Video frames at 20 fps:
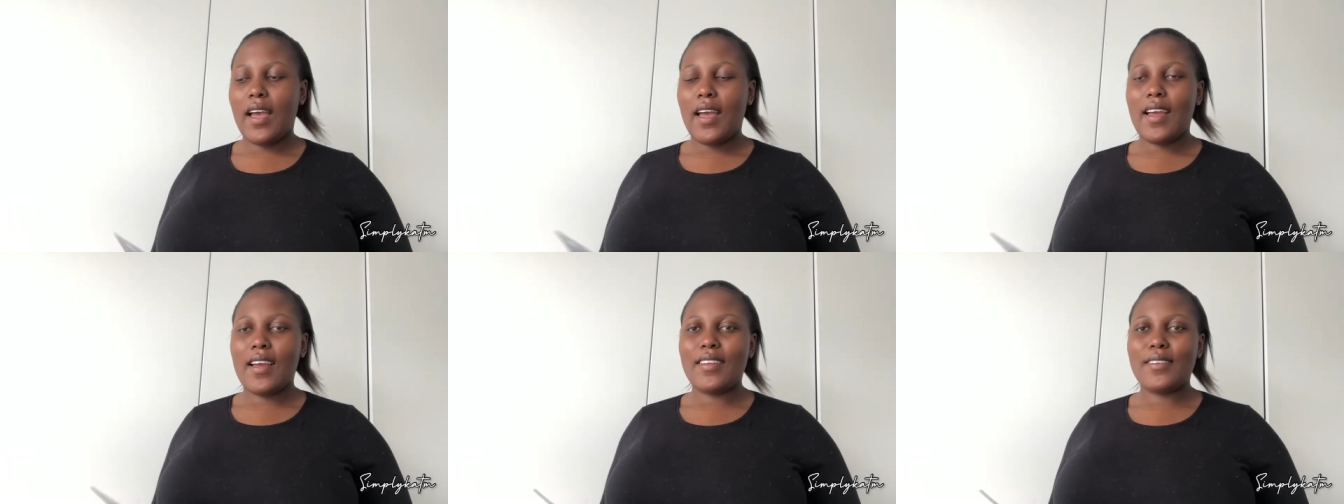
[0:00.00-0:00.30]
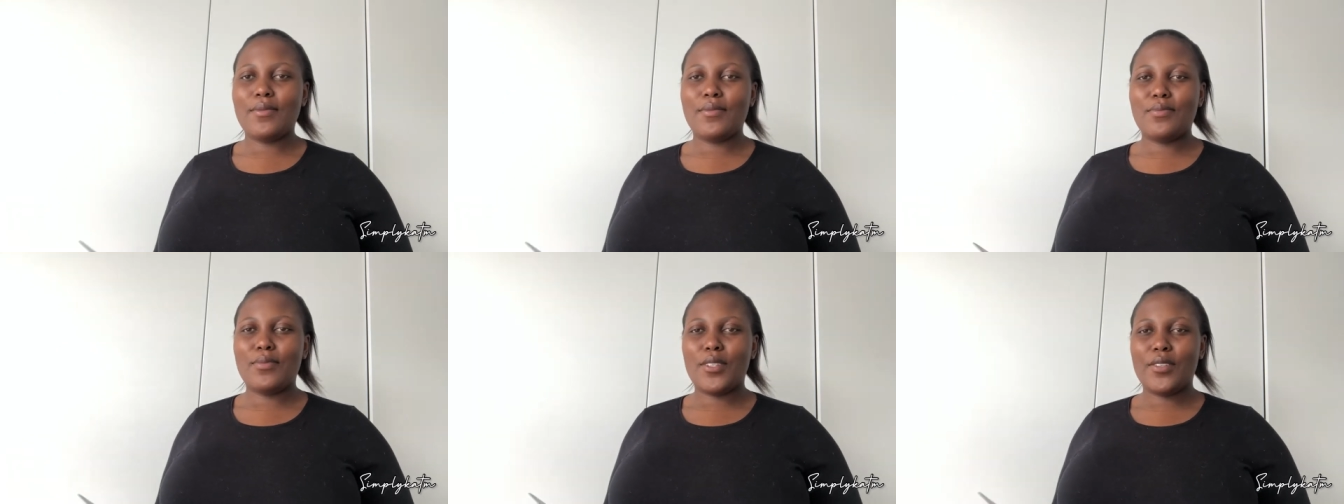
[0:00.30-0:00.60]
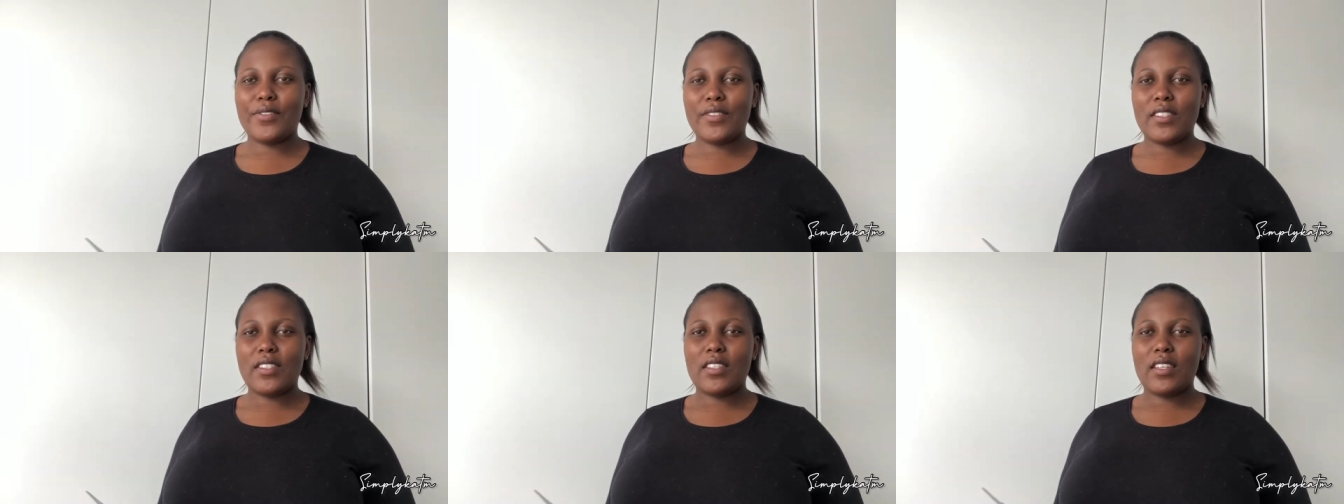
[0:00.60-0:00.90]
and
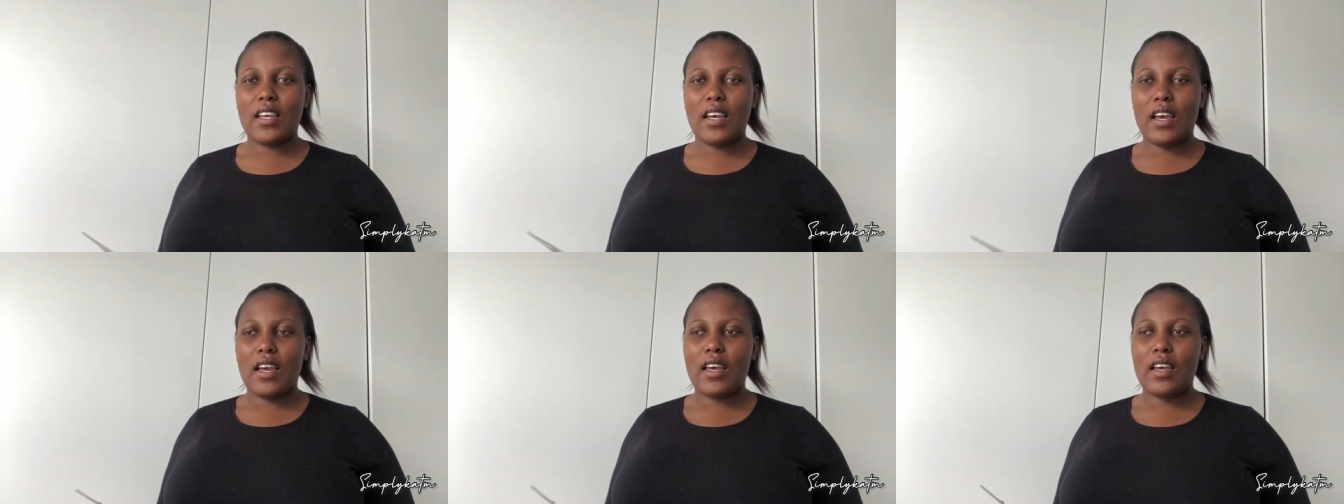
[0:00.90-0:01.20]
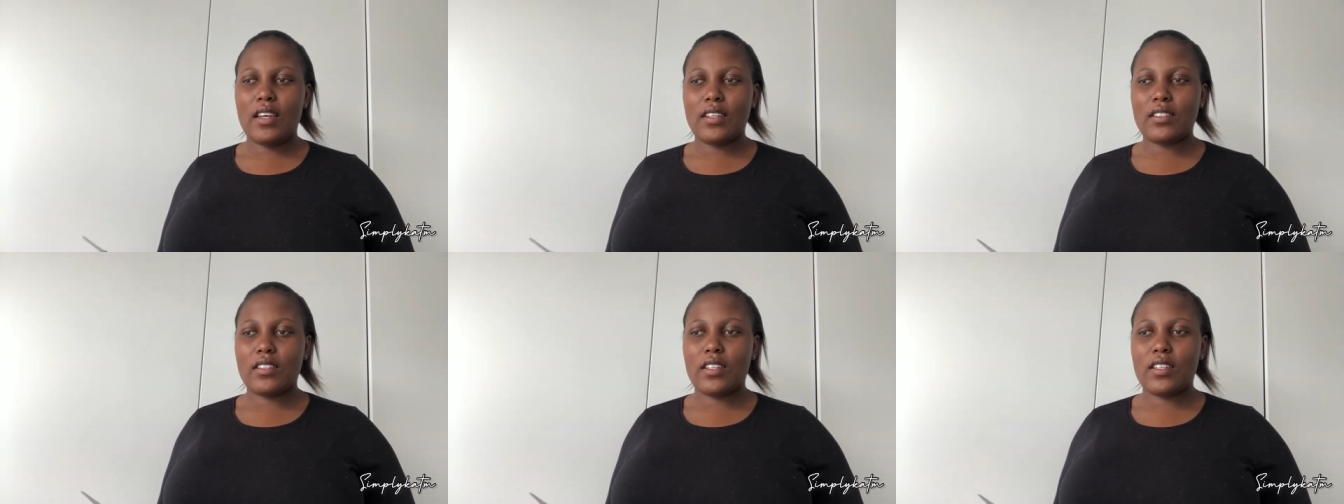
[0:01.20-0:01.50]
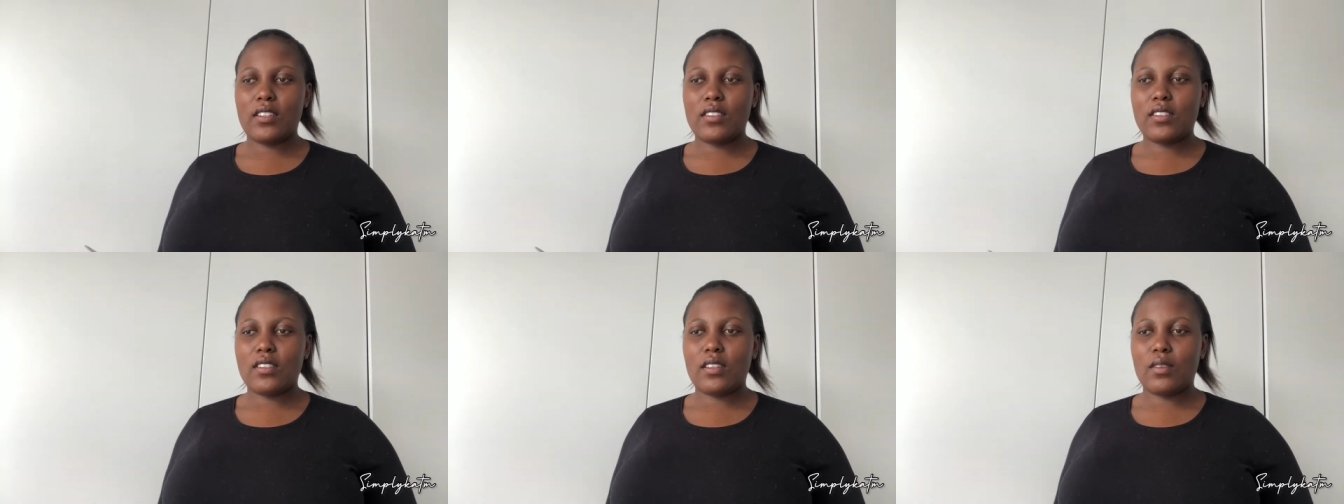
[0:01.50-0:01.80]
previously I had
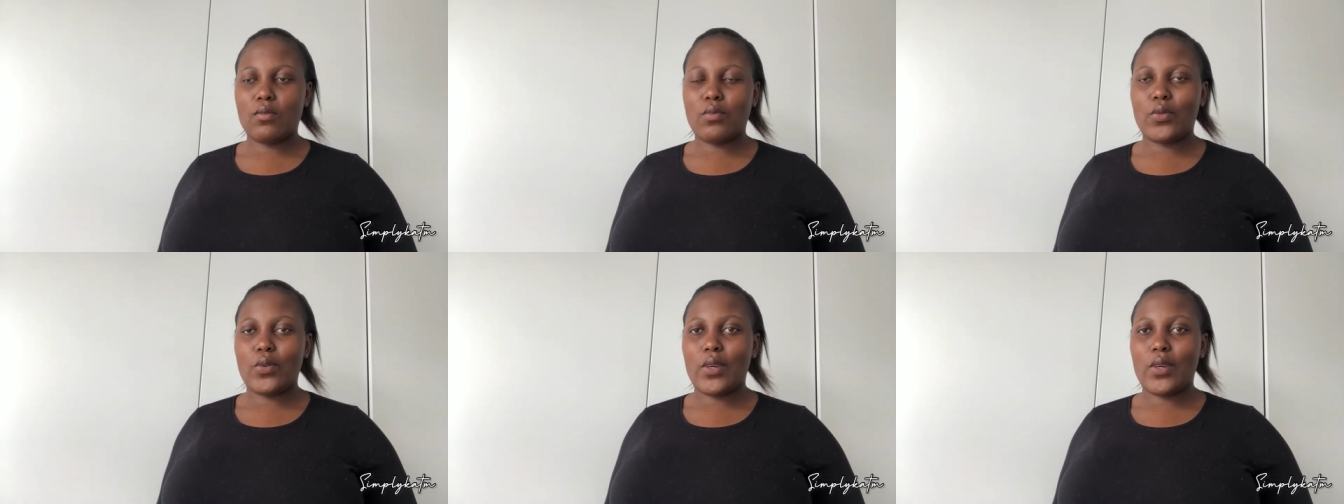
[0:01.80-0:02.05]
gained some